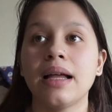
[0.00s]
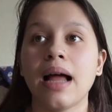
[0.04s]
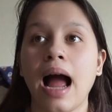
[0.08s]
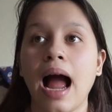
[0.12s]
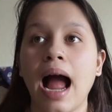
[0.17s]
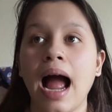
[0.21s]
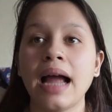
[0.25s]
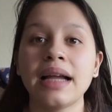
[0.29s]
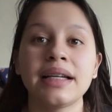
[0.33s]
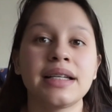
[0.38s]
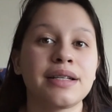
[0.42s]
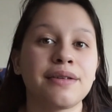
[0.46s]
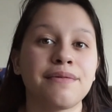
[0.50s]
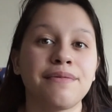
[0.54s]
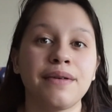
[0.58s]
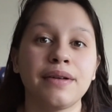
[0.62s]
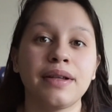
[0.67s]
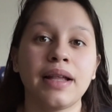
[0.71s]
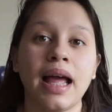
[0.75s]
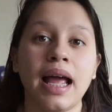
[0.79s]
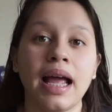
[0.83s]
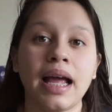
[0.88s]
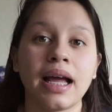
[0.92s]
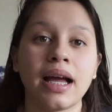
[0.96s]
I just feel
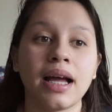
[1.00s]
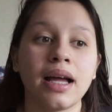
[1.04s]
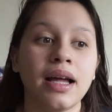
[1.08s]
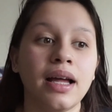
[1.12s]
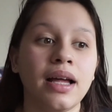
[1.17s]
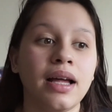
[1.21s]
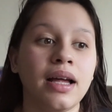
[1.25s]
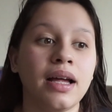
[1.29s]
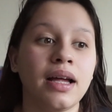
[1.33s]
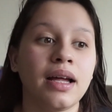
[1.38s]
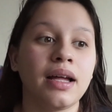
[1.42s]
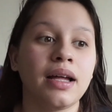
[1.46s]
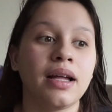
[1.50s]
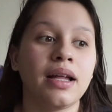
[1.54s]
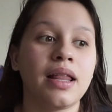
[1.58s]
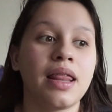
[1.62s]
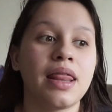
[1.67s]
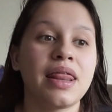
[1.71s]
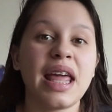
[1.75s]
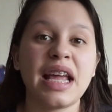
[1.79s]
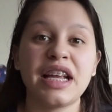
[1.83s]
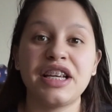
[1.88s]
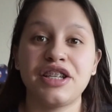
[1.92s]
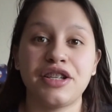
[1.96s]
like
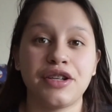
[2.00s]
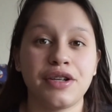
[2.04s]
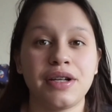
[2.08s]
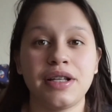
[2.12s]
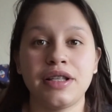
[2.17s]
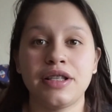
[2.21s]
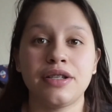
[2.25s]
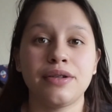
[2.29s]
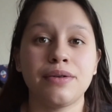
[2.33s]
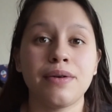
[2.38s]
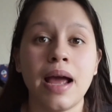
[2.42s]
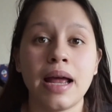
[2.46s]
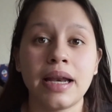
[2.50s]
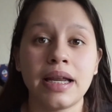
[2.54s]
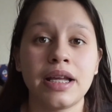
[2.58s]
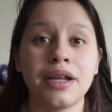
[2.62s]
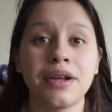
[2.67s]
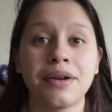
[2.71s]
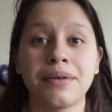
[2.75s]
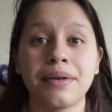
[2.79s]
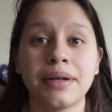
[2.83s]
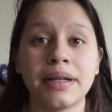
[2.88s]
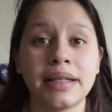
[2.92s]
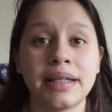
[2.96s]
they shouldn't do any
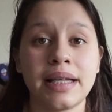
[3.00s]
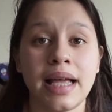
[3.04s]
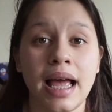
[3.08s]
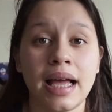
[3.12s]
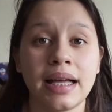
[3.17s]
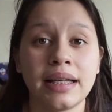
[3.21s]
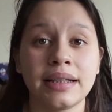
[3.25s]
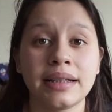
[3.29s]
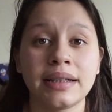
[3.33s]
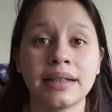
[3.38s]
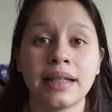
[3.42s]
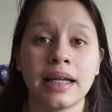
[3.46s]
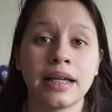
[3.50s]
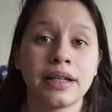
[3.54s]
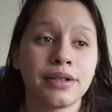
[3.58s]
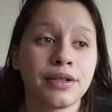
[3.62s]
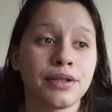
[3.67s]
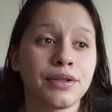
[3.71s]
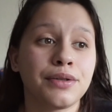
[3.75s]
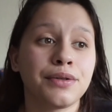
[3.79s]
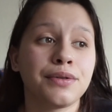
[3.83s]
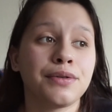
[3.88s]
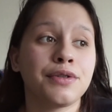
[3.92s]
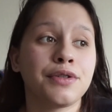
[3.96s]
urine tests. They
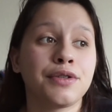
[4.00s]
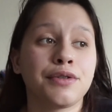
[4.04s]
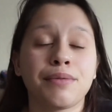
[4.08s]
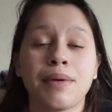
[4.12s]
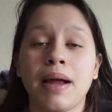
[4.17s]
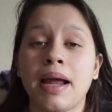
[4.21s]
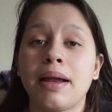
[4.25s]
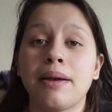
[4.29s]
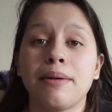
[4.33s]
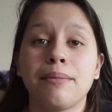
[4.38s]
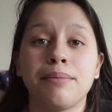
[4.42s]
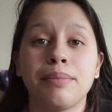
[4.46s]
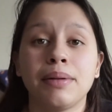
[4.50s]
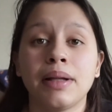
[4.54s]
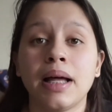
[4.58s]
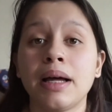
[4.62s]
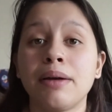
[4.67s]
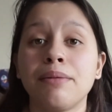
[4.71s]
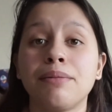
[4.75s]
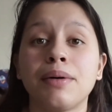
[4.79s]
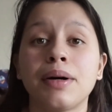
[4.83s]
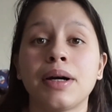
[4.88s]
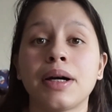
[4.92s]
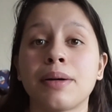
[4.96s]
should do straight
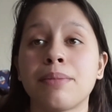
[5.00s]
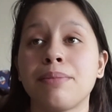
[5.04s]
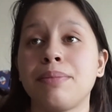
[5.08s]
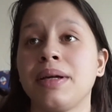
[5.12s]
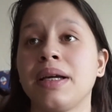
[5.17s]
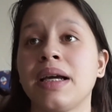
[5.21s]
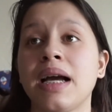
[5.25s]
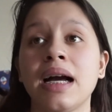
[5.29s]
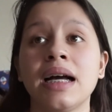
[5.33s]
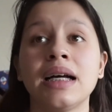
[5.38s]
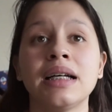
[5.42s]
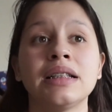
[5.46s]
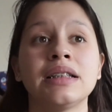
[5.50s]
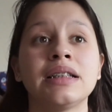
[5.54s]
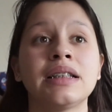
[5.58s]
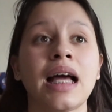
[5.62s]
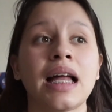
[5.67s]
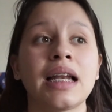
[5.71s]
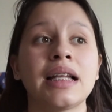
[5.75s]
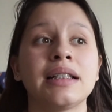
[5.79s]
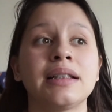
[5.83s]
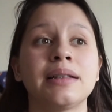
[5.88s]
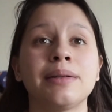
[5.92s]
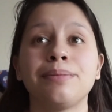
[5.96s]
blood work because
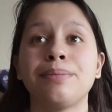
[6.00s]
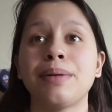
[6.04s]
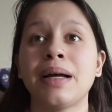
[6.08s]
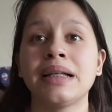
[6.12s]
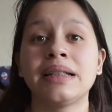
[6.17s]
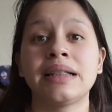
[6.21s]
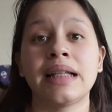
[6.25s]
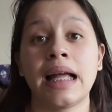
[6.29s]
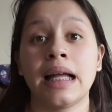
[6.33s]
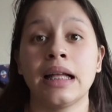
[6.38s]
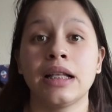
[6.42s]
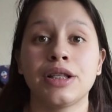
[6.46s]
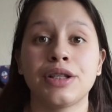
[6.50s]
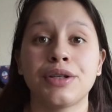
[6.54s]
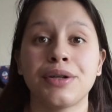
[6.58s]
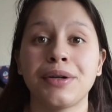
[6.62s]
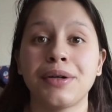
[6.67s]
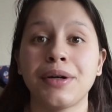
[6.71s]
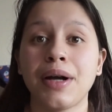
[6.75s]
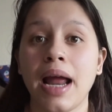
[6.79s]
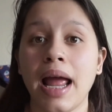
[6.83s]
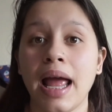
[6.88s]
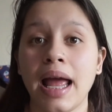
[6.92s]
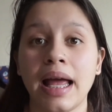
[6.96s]
that is the best
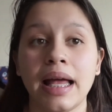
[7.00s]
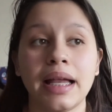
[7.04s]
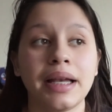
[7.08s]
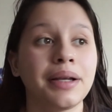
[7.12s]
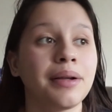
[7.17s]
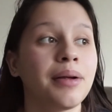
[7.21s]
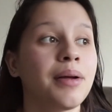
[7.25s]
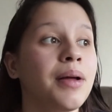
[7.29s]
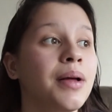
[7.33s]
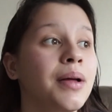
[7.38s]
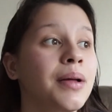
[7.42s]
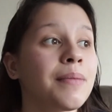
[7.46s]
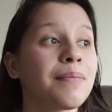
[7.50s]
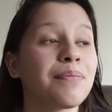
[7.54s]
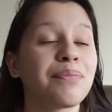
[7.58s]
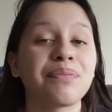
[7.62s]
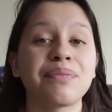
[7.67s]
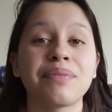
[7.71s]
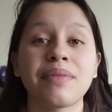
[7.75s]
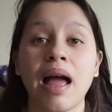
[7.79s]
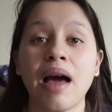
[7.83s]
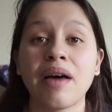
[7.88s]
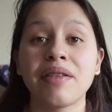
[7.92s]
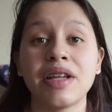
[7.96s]
answer. And
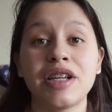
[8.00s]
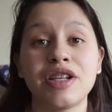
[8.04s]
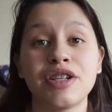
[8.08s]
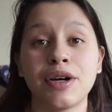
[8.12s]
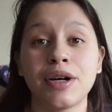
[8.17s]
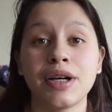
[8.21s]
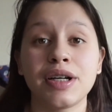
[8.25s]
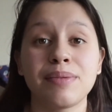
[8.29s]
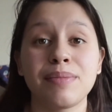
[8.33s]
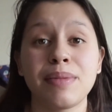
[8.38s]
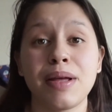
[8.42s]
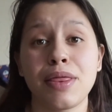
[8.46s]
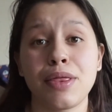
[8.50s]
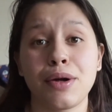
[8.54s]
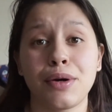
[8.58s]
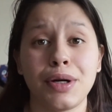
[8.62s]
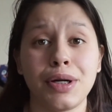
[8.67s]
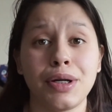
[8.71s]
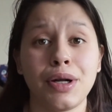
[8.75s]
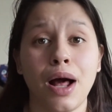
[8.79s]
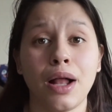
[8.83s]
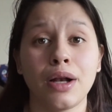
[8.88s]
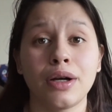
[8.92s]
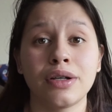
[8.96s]
now they charge me
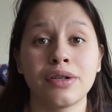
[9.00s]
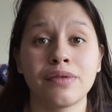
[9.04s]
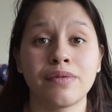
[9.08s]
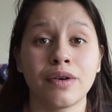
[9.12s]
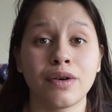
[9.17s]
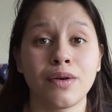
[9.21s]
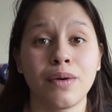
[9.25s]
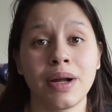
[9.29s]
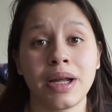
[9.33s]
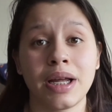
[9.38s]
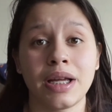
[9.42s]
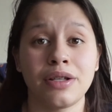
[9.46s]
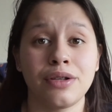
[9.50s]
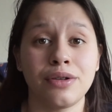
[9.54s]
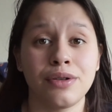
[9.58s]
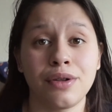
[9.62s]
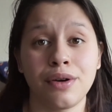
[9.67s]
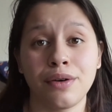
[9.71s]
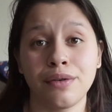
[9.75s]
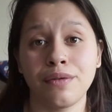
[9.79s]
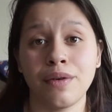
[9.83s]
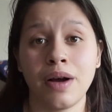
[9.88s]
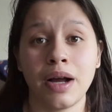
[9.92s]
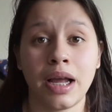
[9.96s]
$30 for going into
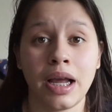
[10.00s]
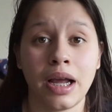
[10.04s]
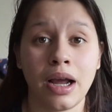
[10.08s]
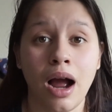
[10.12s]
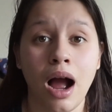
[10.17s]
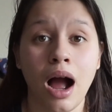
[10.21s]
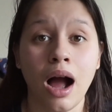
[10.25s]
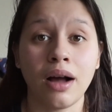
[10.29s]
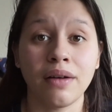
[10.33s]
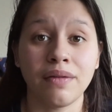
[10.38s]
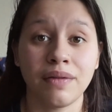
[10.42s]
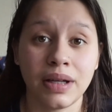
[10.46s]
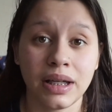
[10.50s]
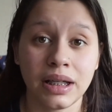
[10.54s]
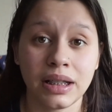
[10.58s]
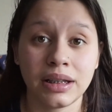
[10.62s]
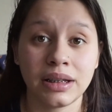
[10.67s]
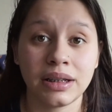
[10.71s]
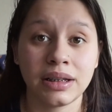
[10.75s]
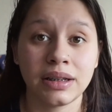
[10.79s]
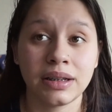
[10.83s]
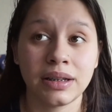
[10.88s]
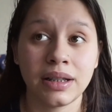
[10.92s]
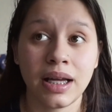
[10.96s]
their fucking
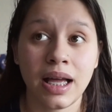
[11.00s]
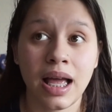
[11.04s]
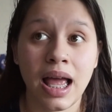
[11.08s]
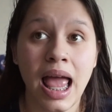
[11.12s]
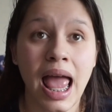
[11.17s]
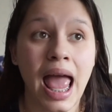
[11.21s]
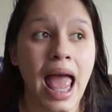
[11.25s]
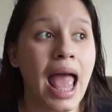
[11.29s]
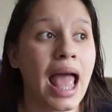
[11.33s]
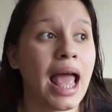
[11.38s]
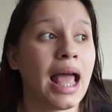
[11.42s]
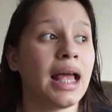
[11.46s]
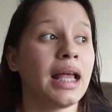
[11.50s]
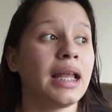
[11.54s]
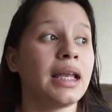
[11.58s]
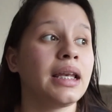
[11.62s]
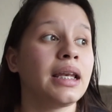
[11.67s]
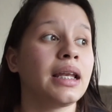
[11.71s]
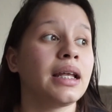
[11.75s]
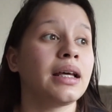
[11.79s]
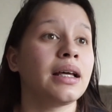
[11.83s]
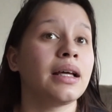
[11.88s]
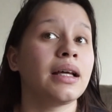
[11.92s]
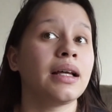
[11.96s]
office, and